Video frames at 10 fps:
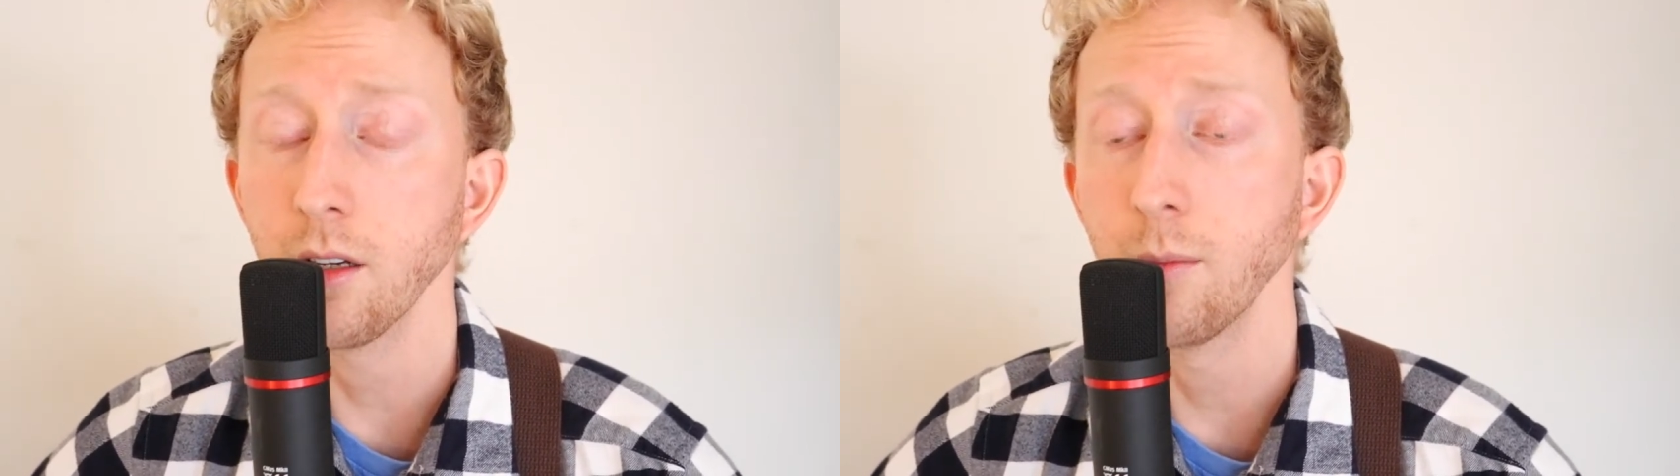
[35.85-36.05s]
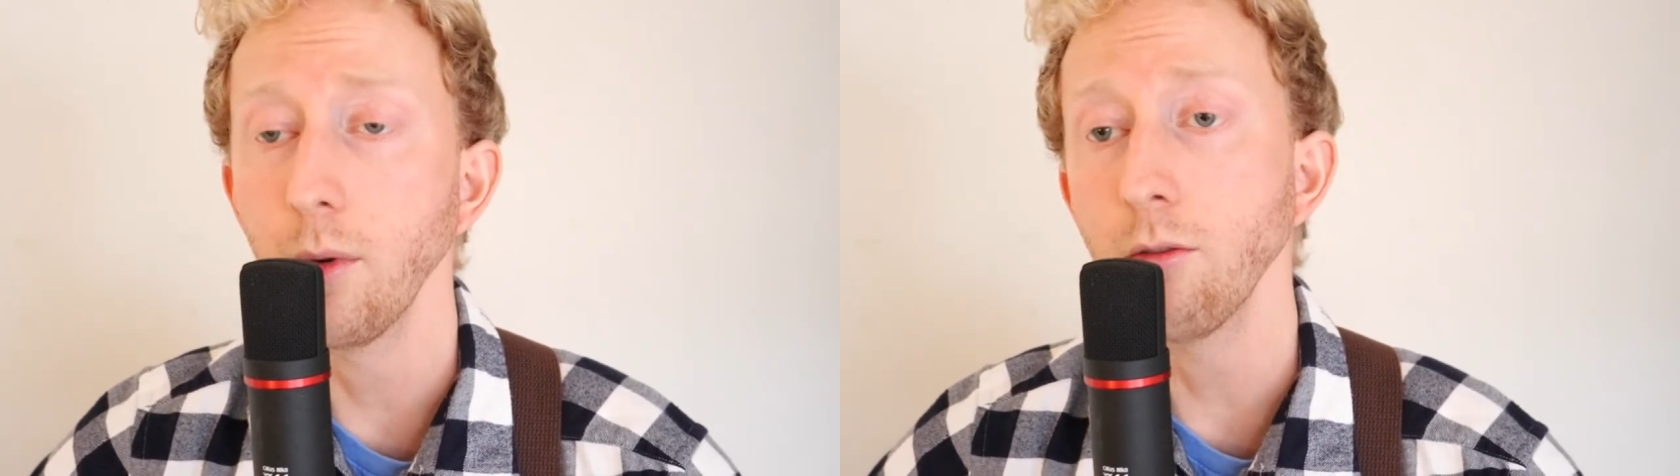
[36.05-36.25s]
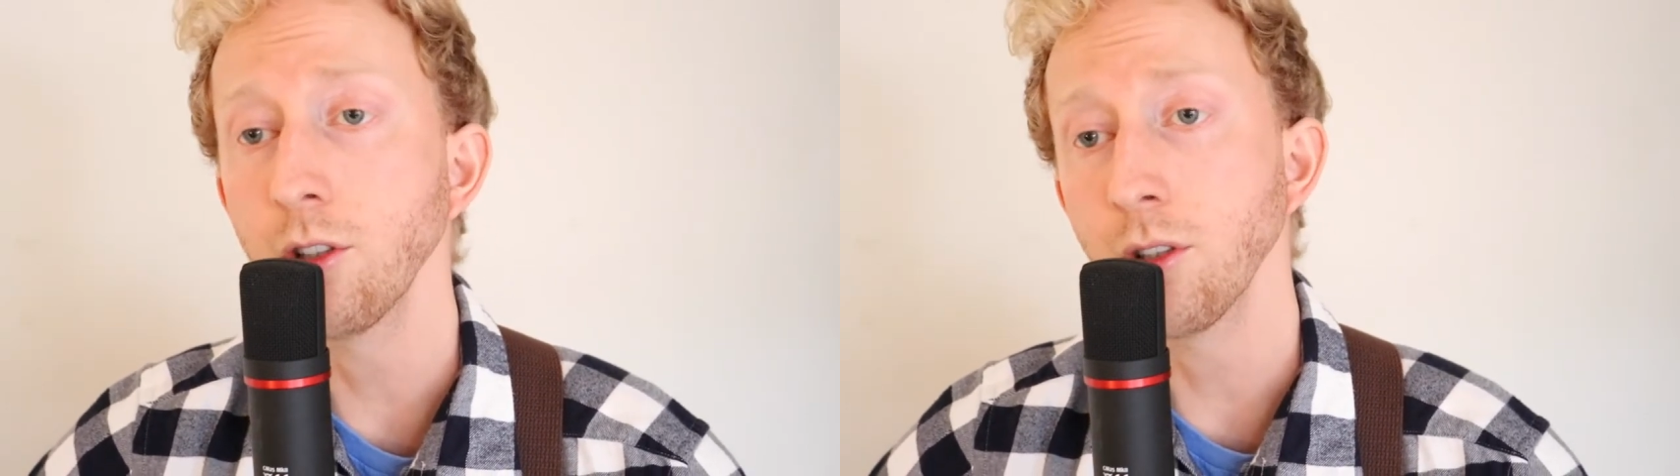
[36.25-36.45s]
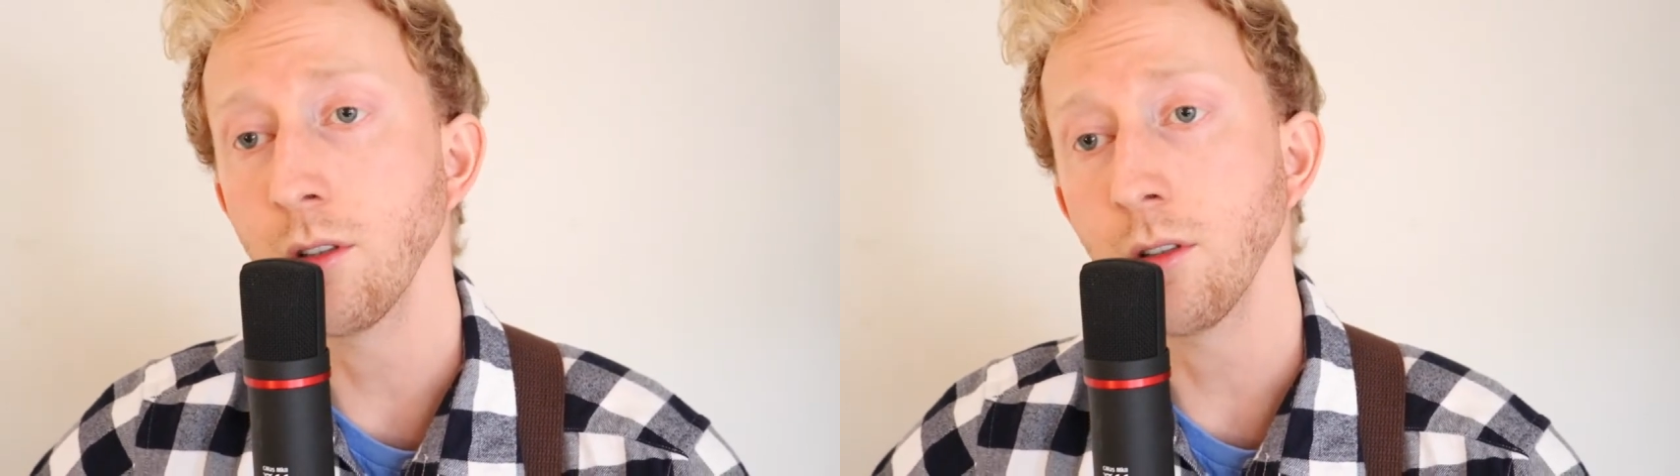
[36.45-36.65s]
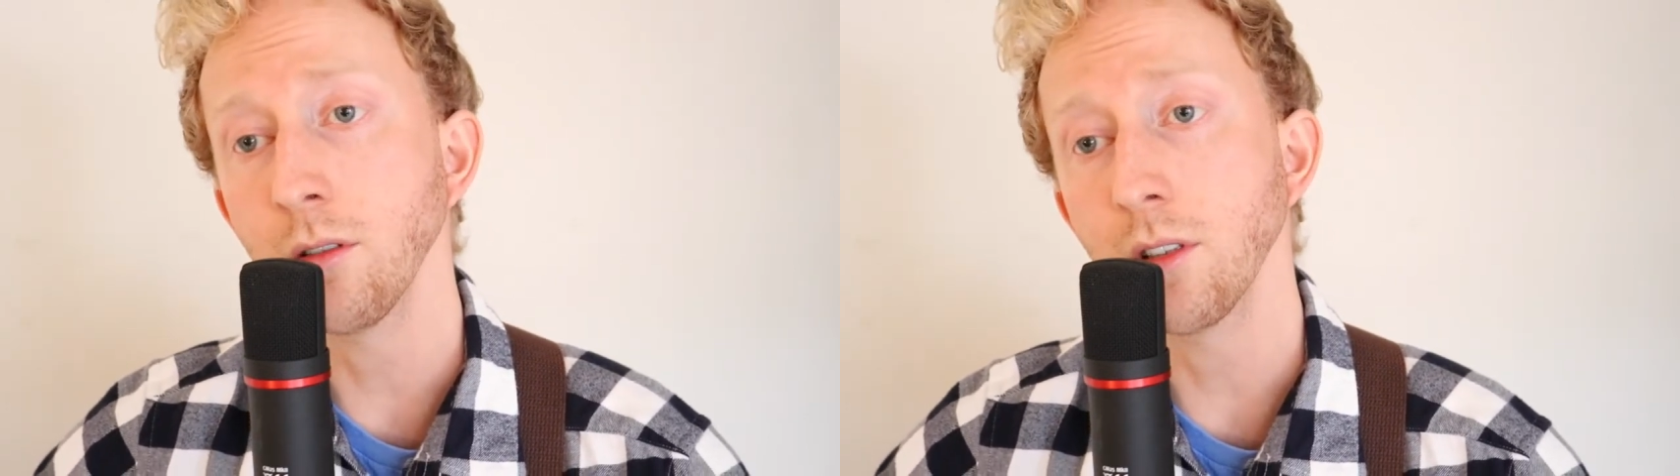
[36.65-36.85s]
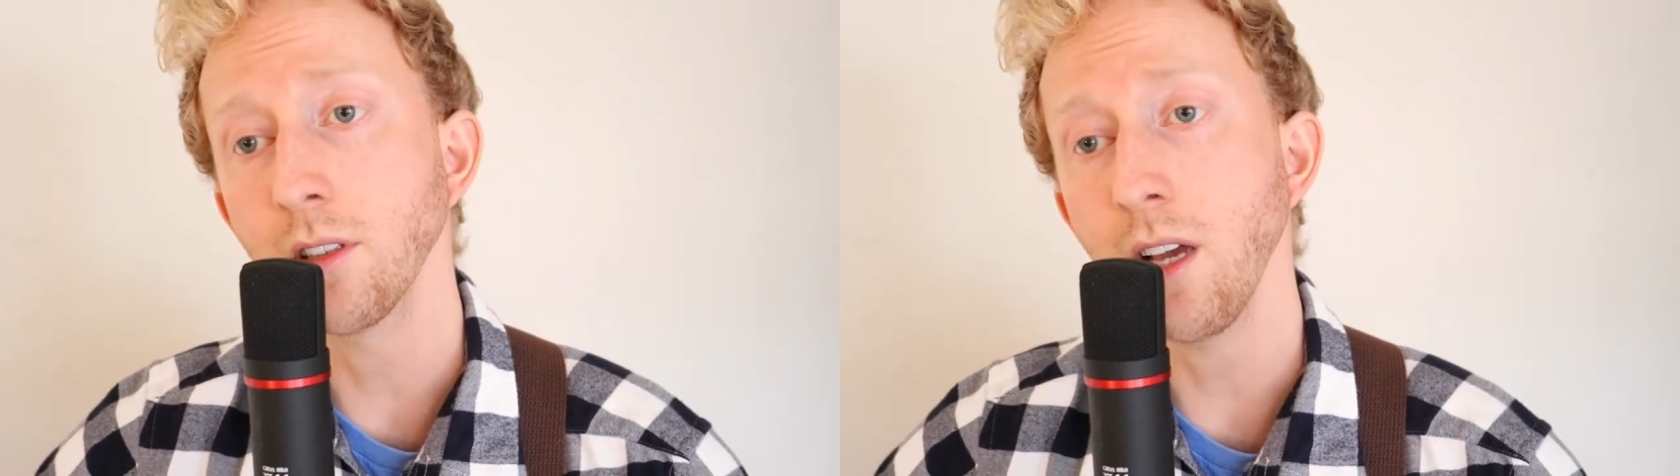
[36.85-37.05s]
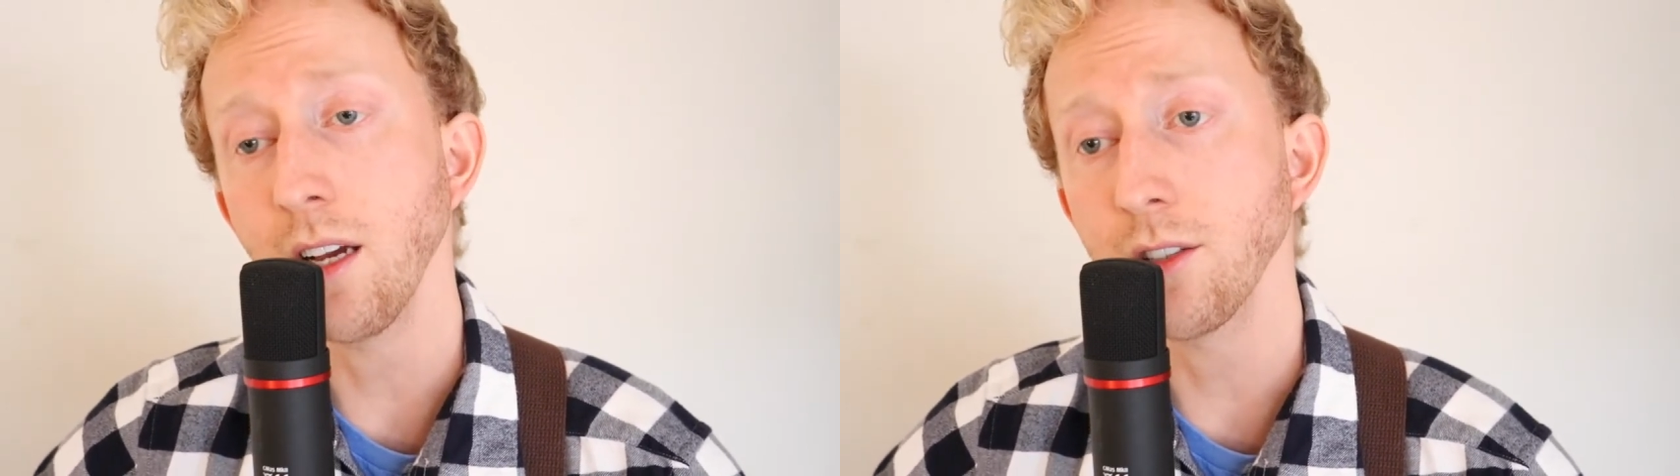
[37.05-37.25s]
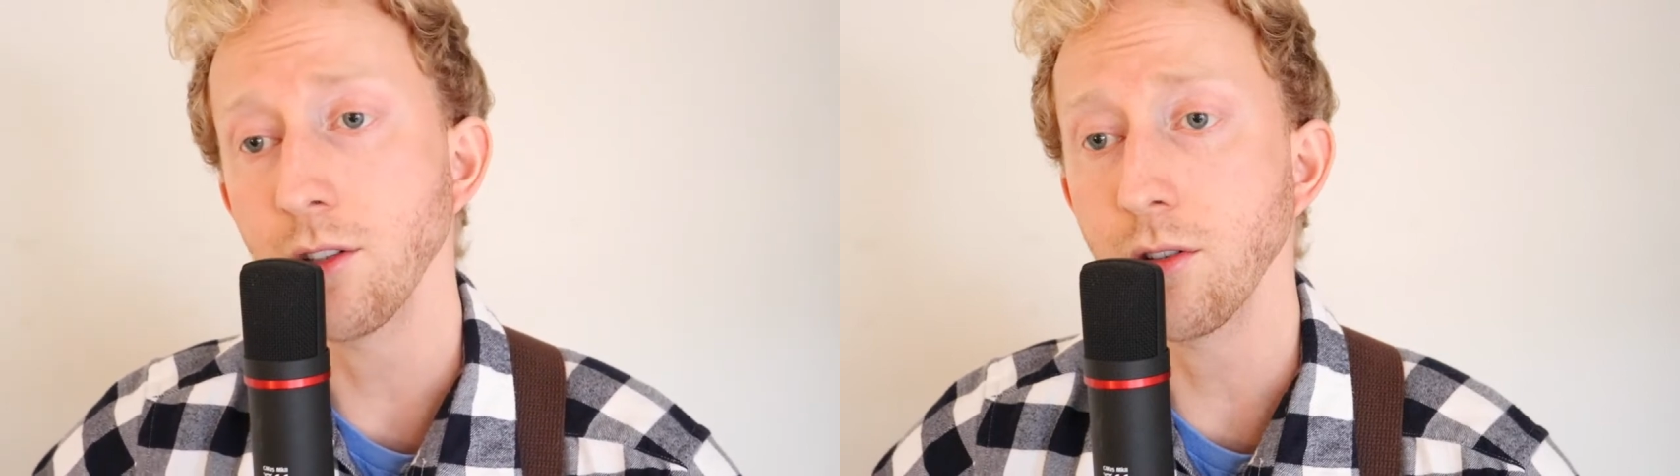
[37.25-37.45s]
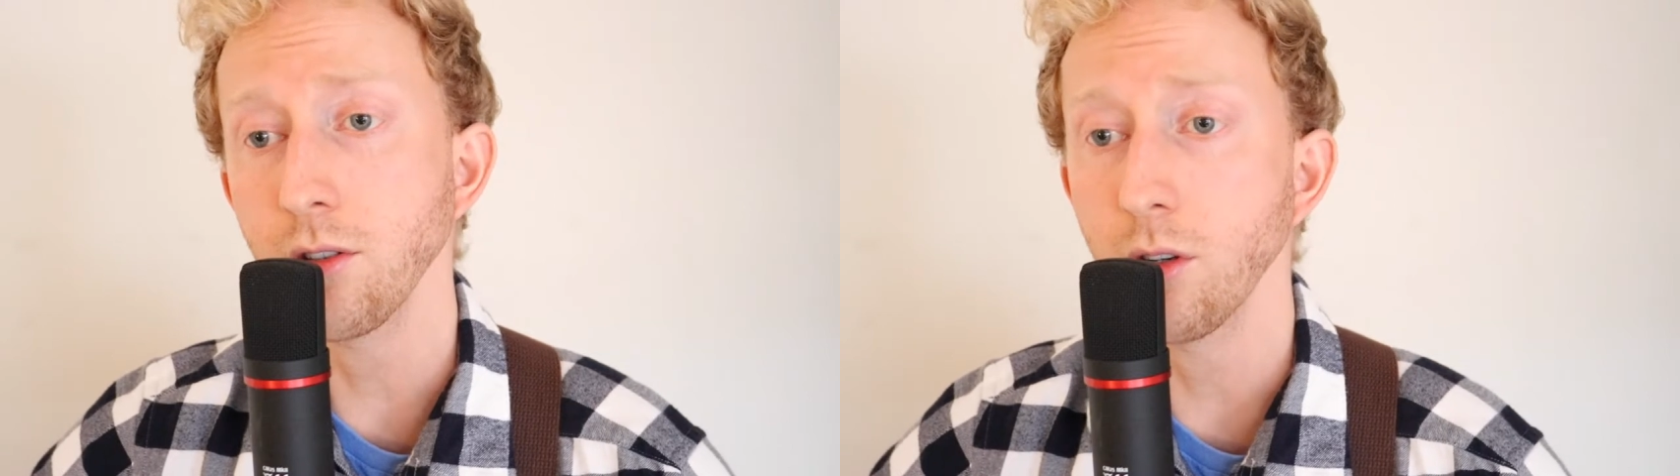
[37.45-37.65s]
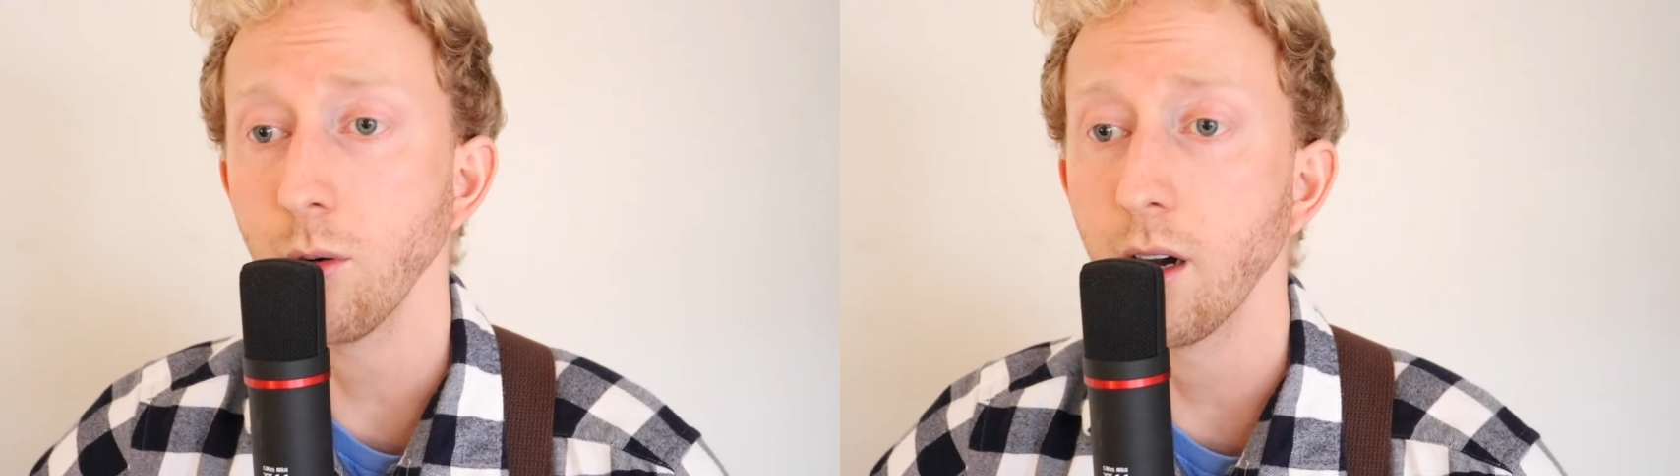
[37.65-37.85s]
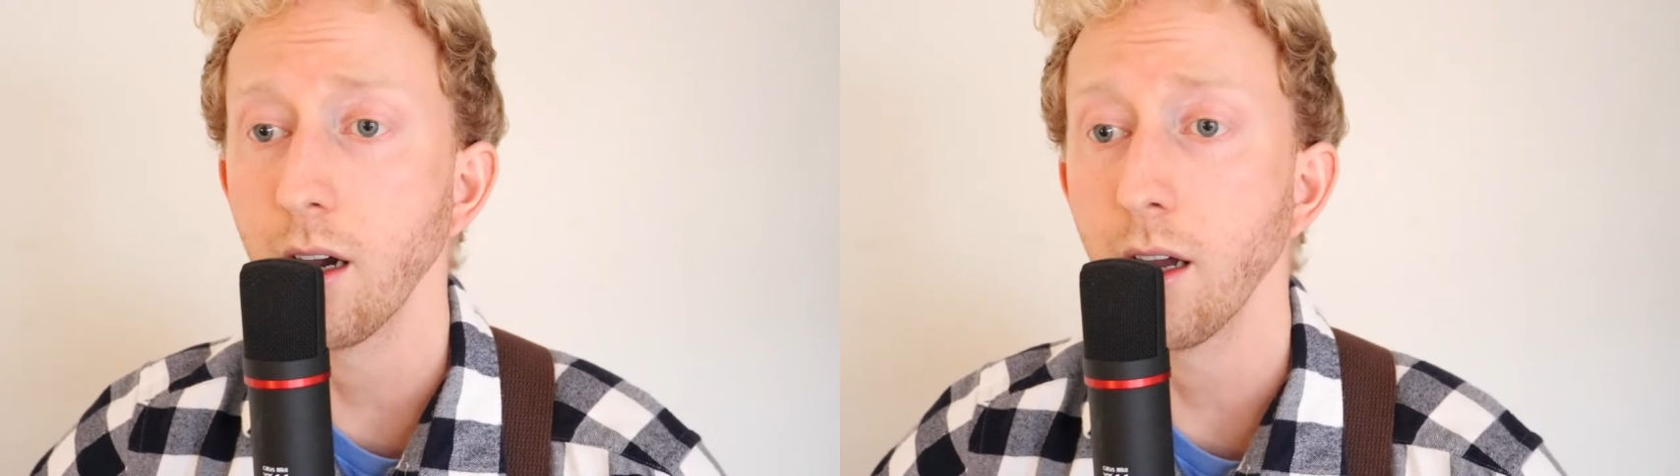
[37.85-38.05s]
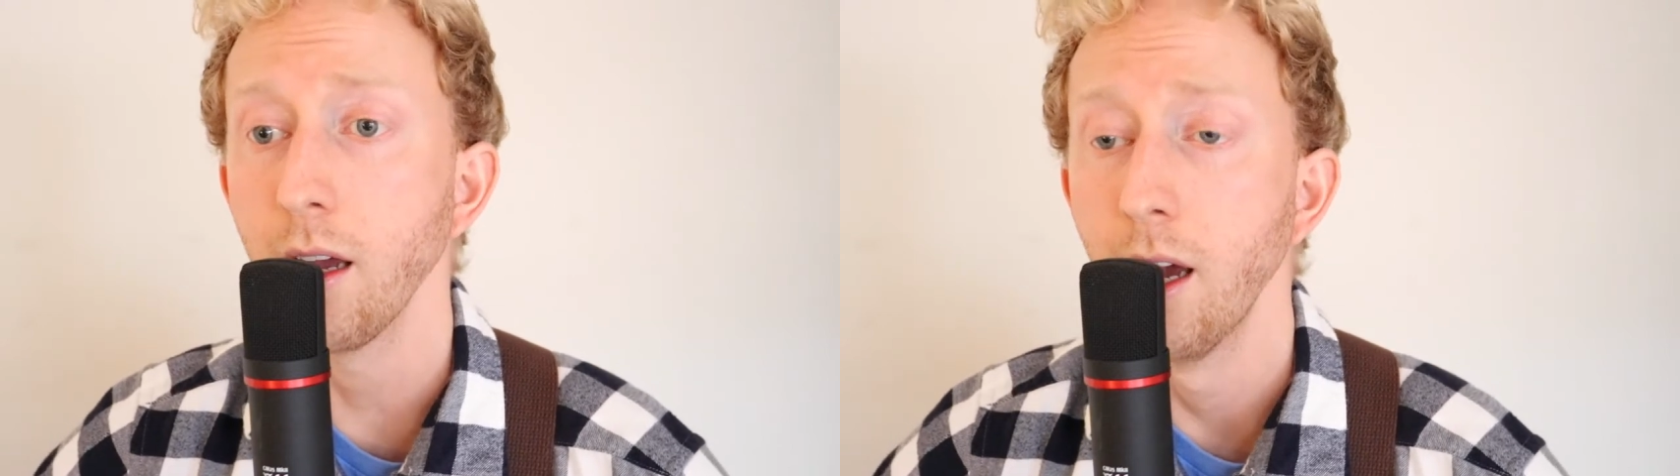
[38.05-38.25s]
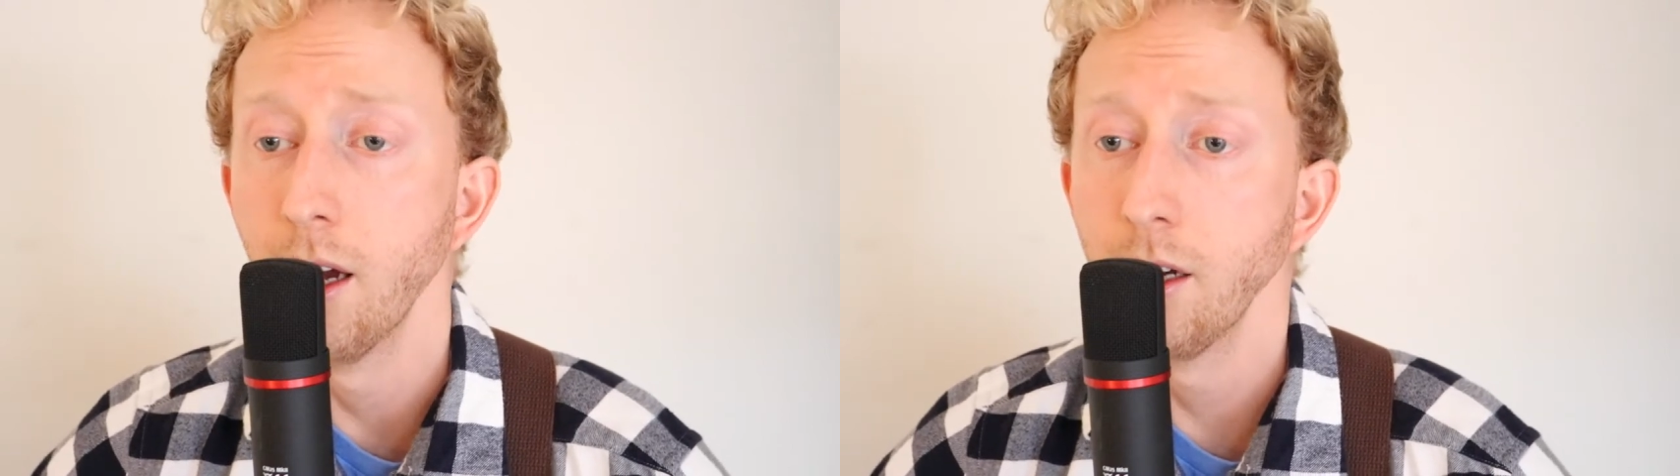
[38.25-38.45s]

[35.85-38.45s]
emotional disaster. So I